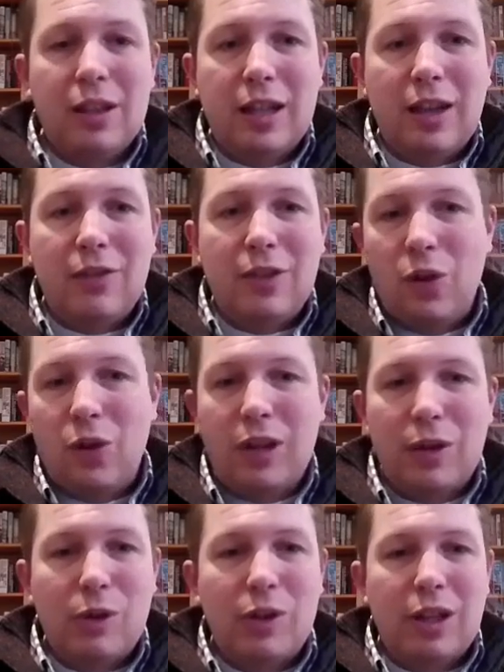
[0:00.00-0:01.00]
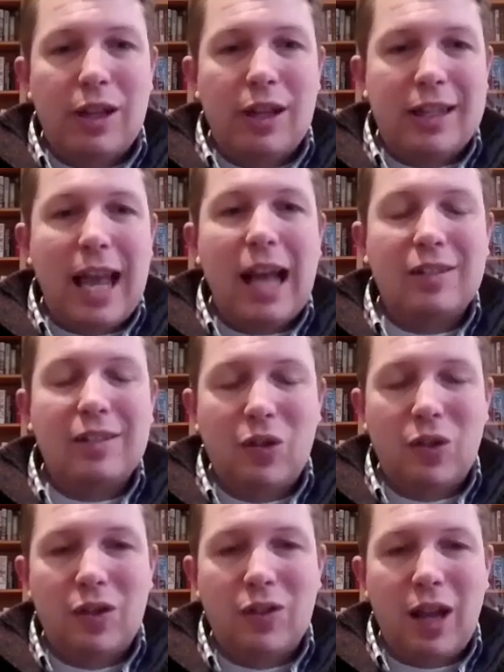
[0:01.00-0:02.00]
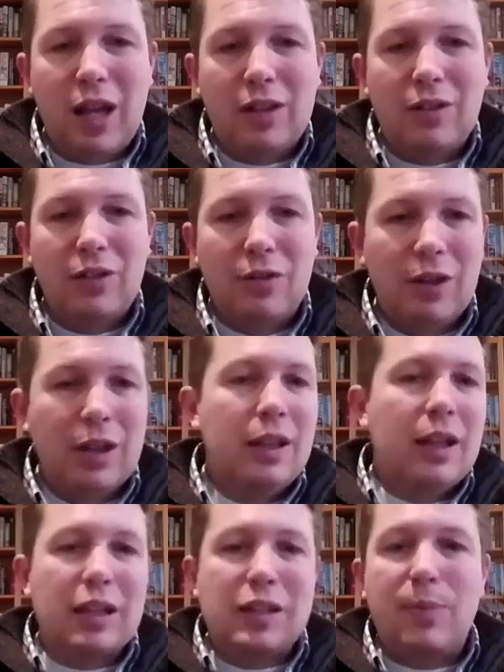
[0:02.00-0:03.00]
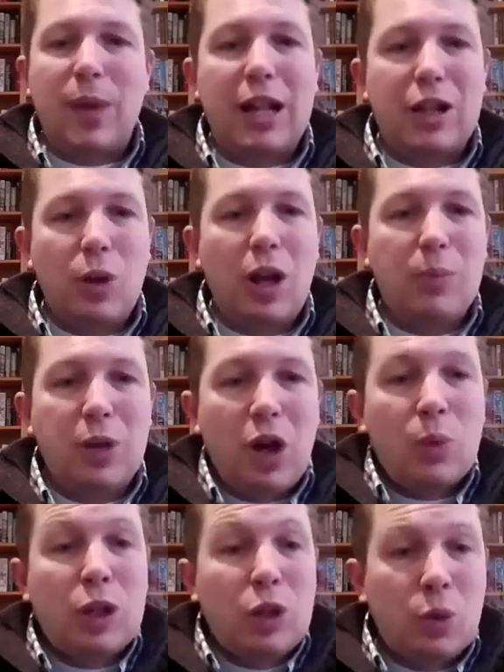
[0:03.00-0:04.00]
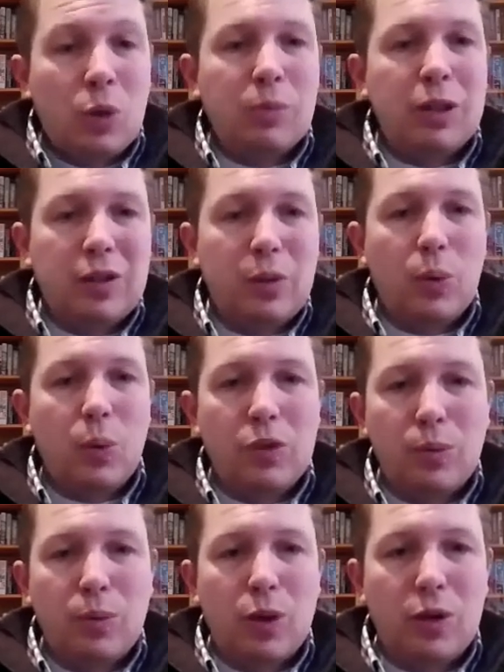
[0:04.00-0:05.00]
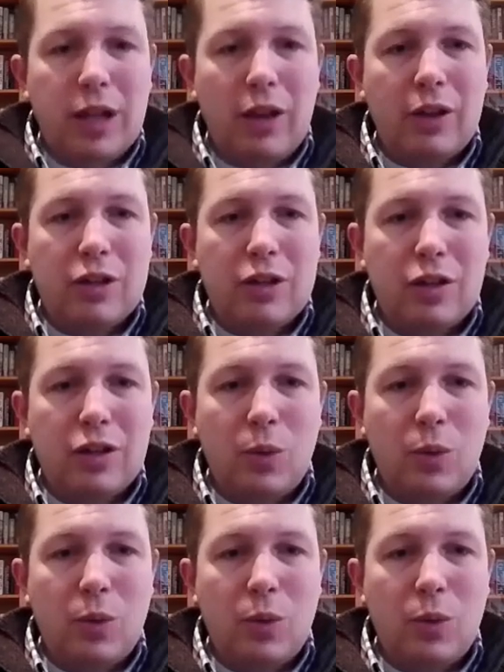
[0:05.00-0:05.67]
The attacks against these guys have expanded well beyond what you normally see with whistleblower retaliation,